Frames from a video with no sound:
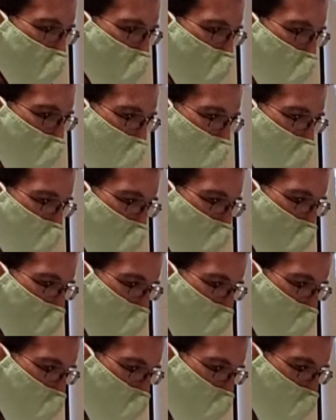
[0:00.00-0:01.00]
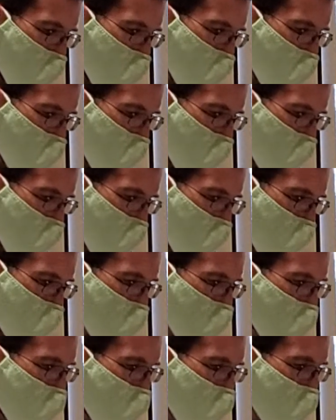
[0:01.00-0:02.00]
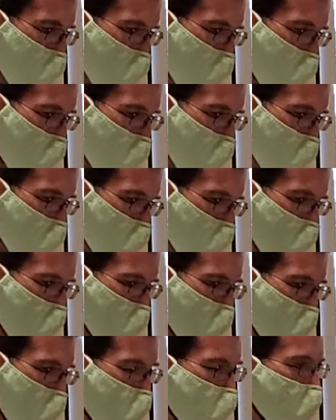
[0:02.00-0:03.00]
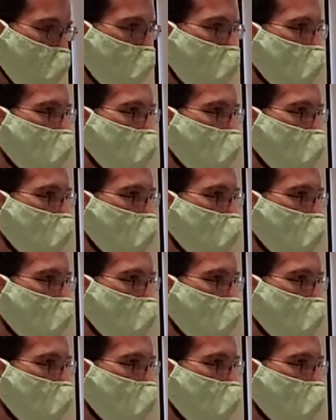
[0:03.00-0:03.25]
that I thought I would toss out to you.